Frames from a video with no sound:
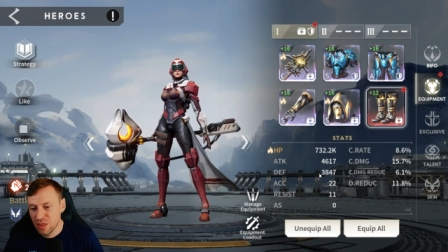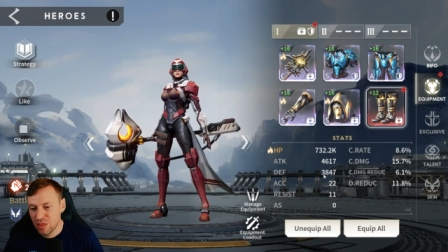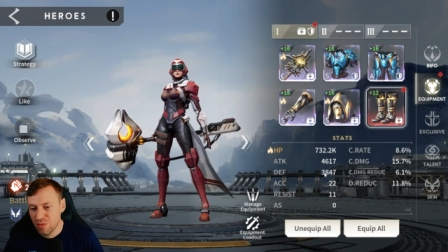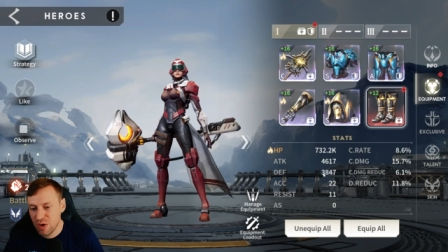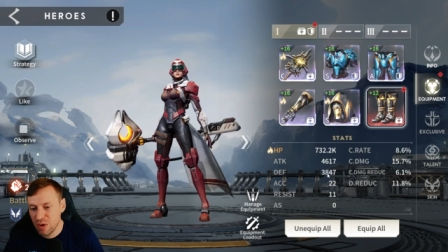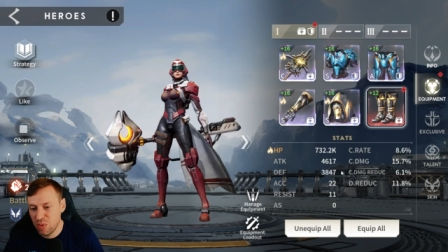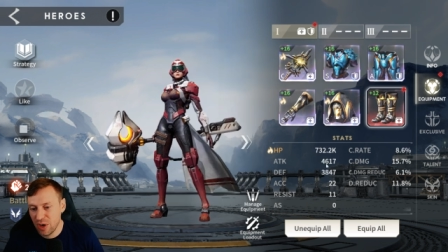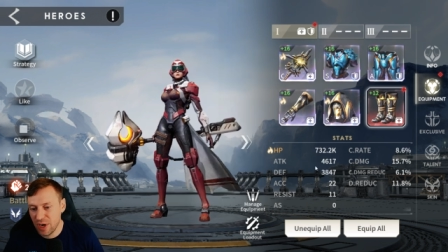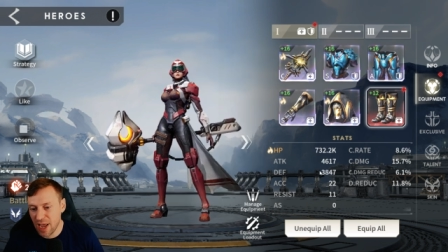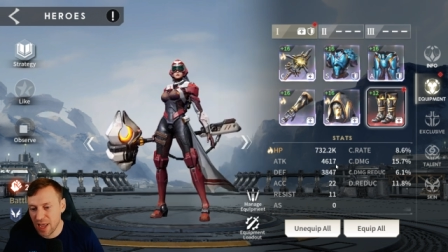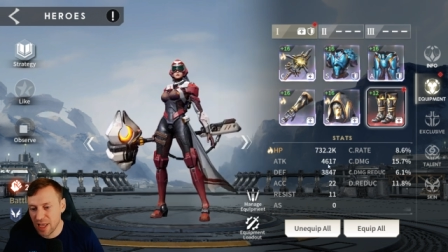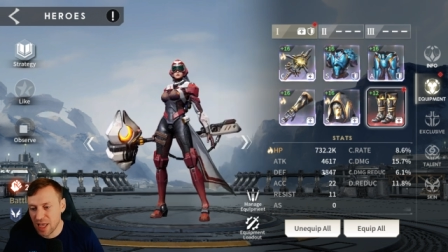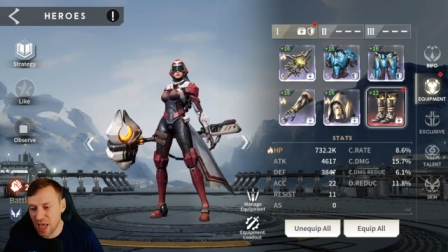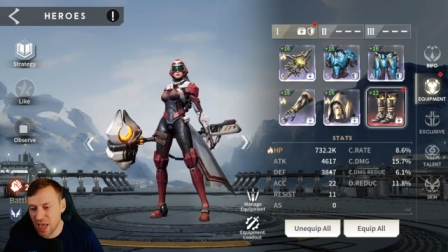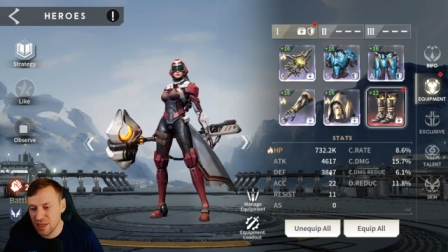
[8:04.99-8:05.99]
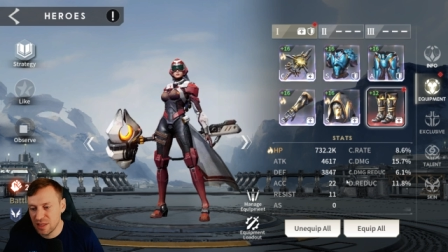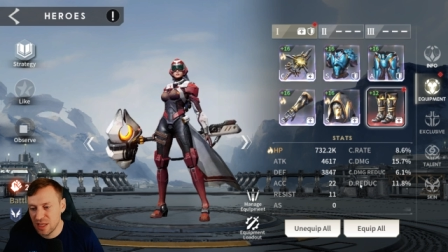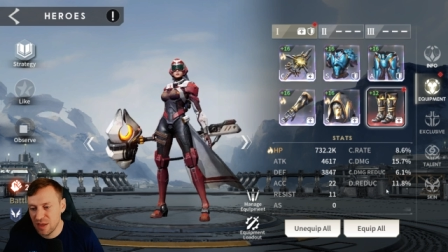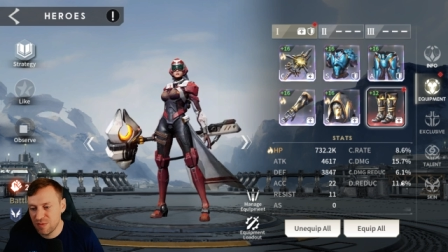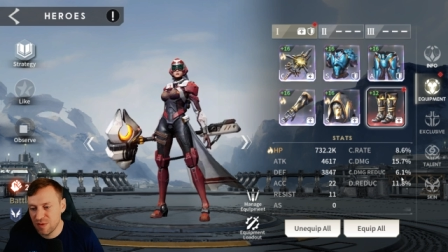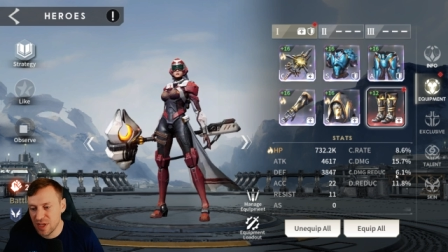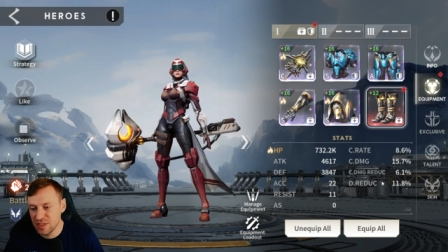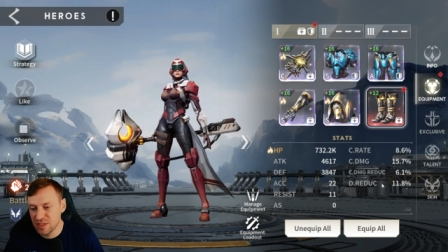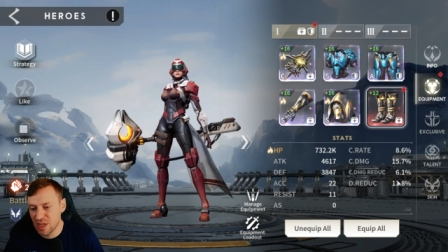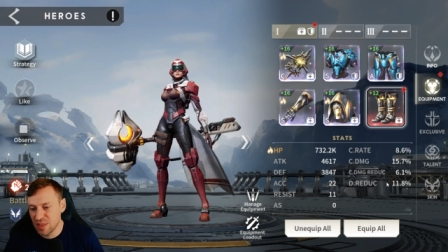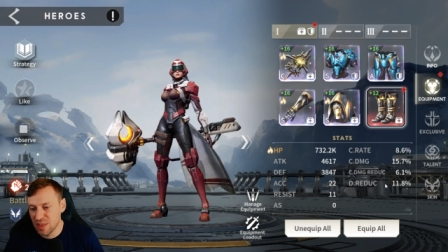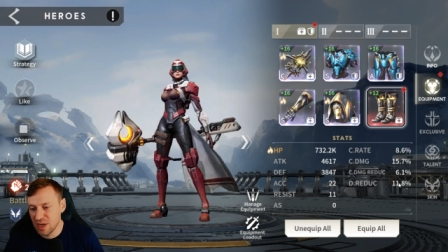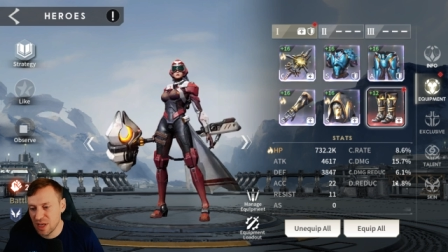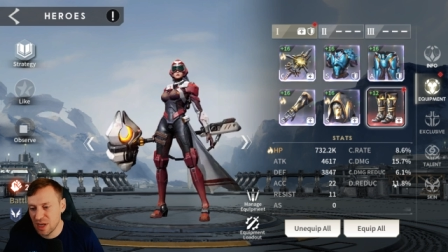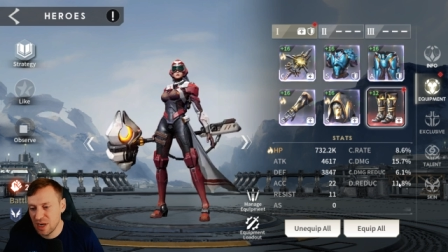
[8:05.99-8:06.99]
three point eight K defense,
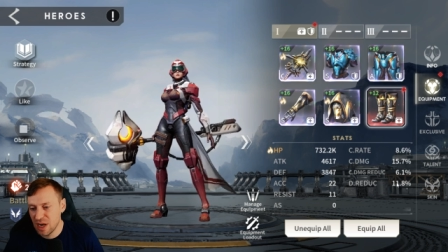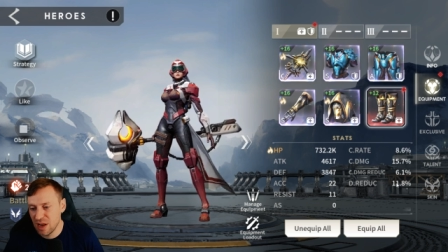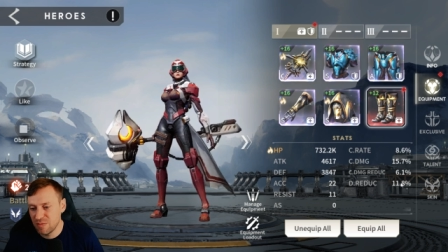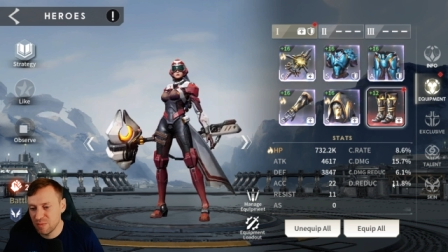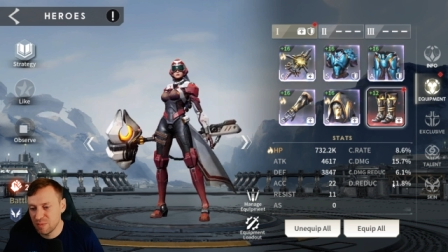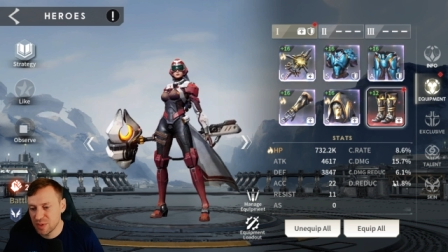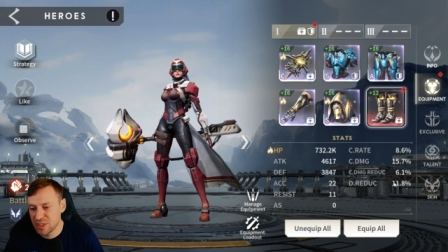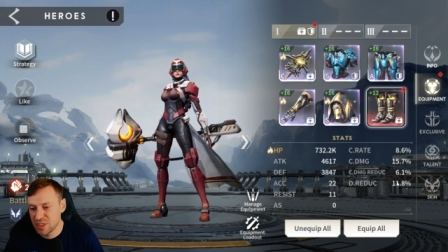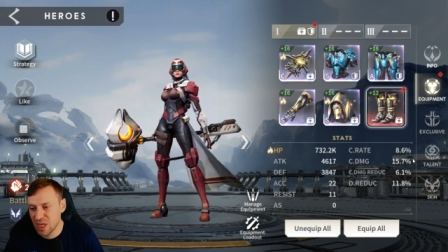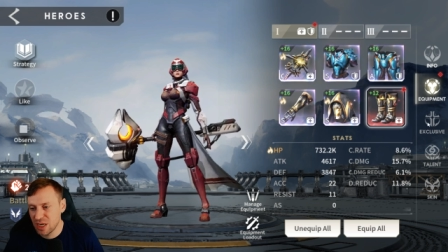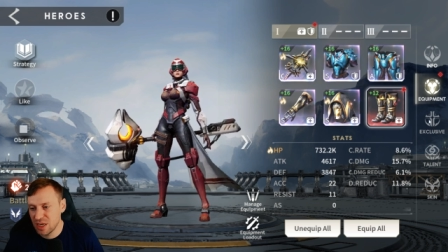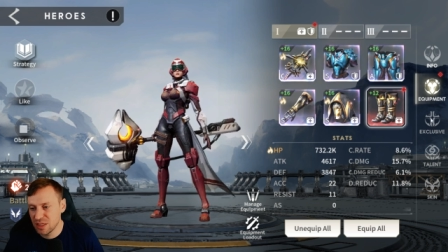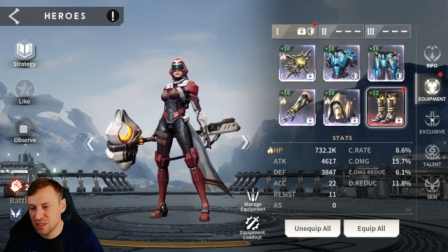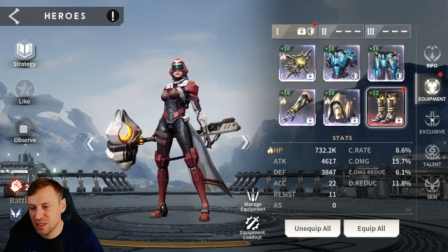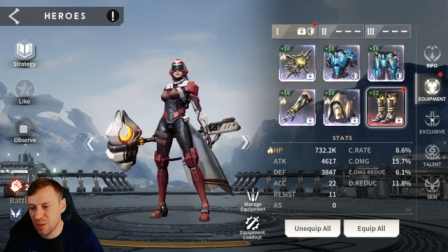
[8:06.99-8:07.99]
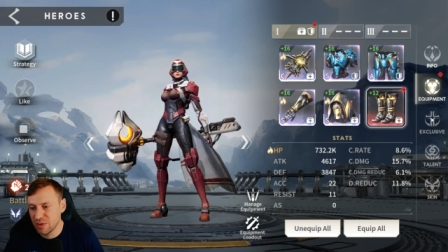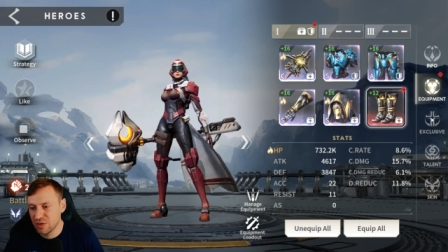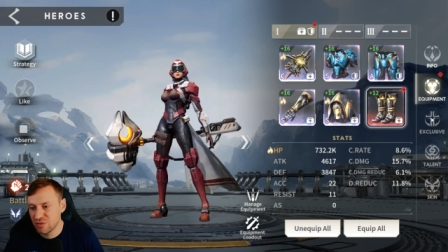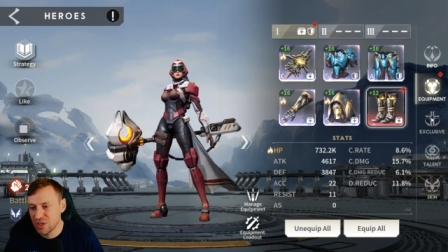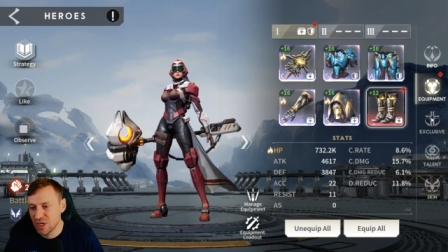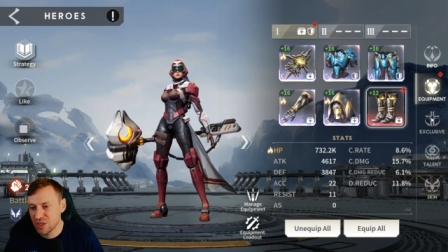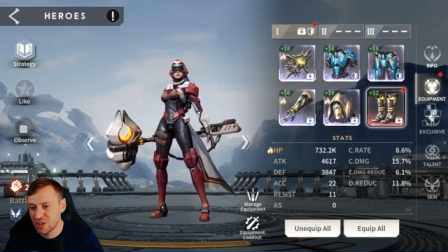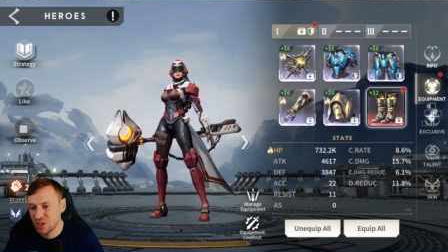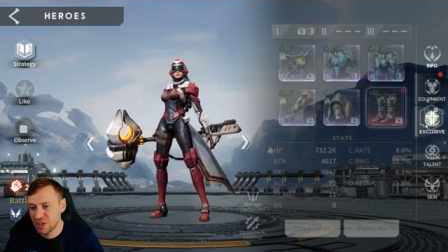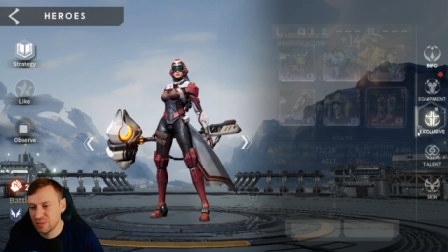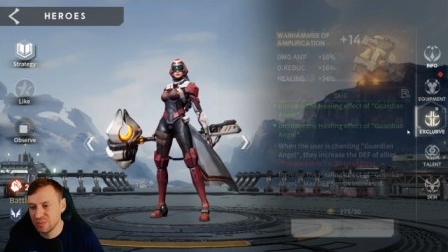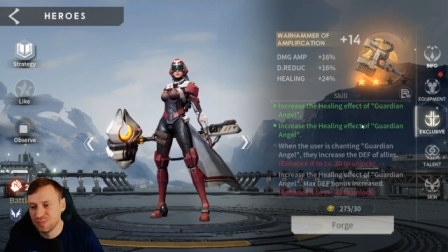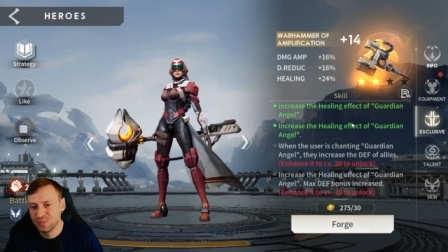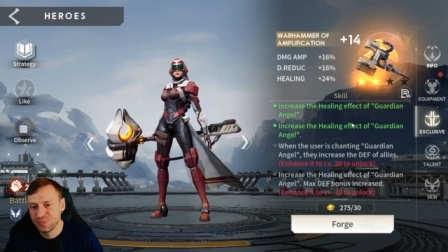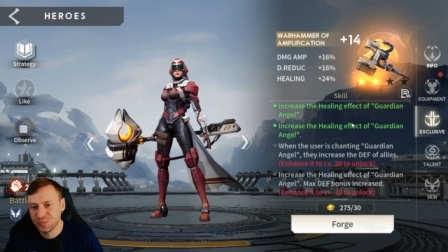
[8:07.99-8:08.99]
and then eleven percent damage
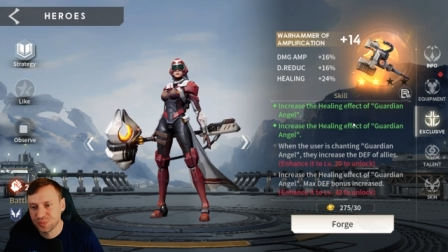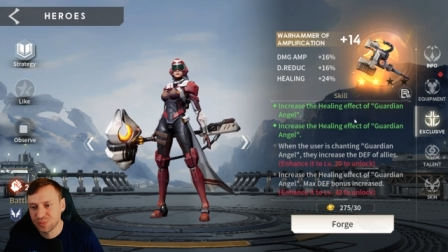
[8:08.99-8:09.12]
reduction.